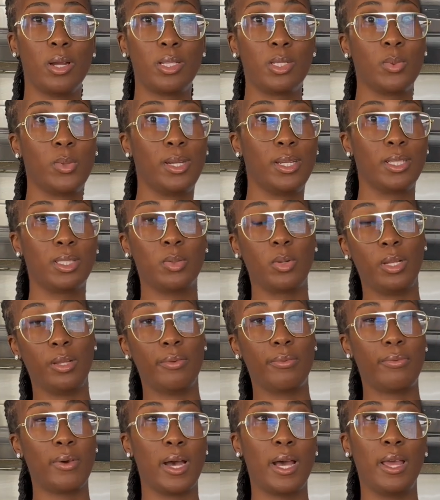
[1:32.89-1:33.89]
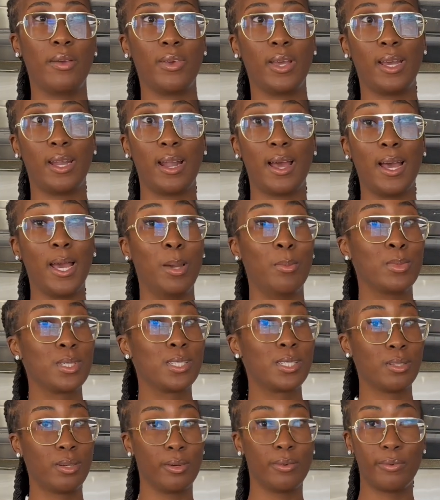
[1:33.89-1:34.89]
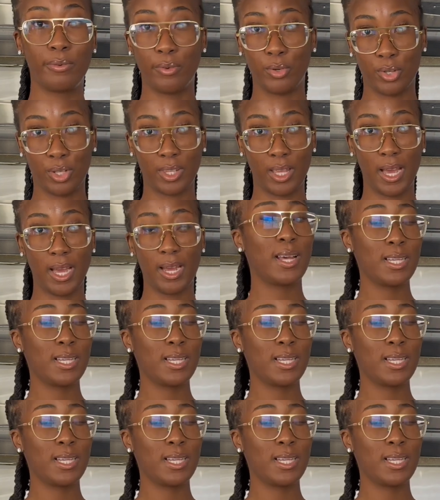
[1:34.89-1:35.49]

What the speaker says: 2025, and I'm so for that.